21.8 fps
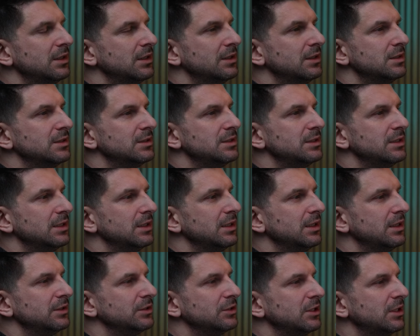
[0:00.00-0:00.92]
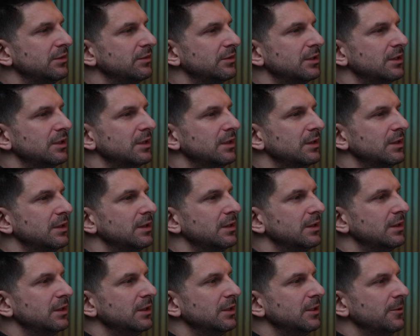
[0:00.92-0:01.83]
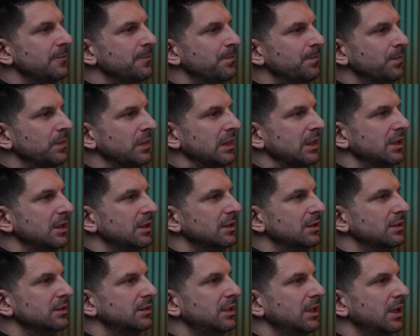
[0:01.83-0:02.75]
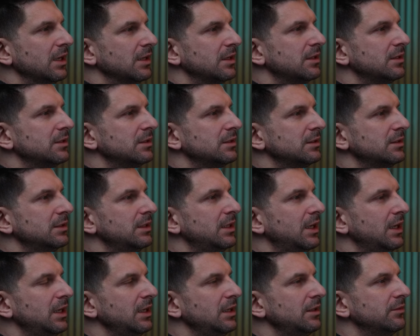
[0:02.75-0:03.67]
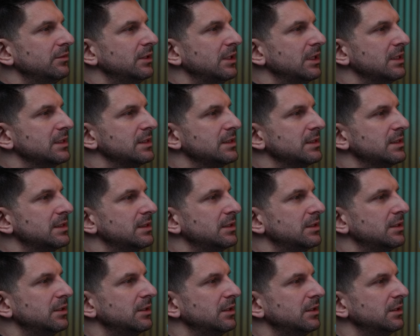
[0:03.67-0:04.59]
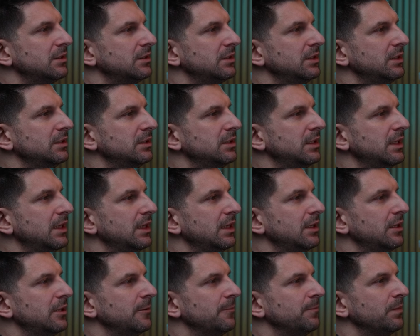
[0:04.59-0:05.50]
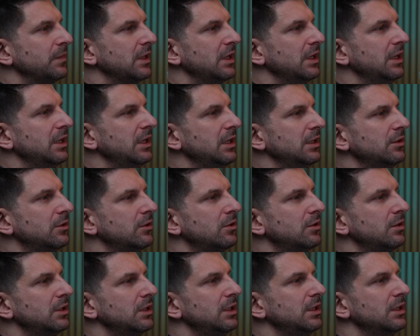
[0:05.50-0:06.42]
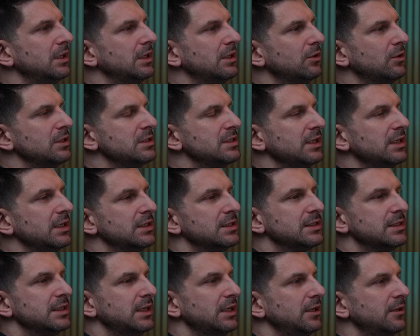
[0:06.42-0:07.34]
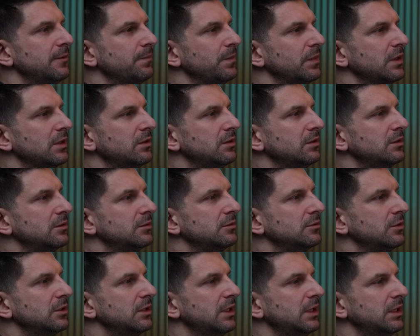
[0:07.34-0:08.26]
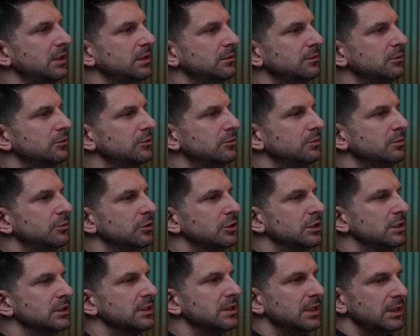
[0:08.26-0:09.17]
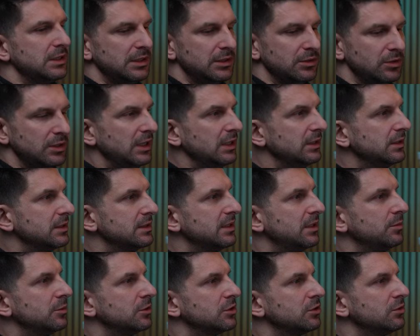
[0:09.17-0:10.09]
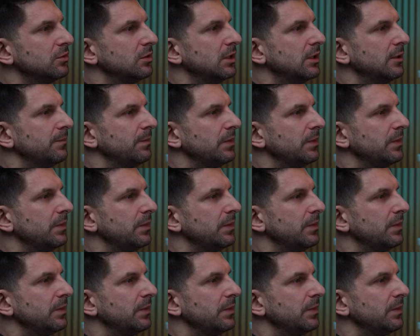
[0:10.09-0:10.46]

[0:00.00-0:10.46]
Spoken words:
the entire landscape. Next, we have hydro and erosion. This is one, well, you could say not exactly the same thing, but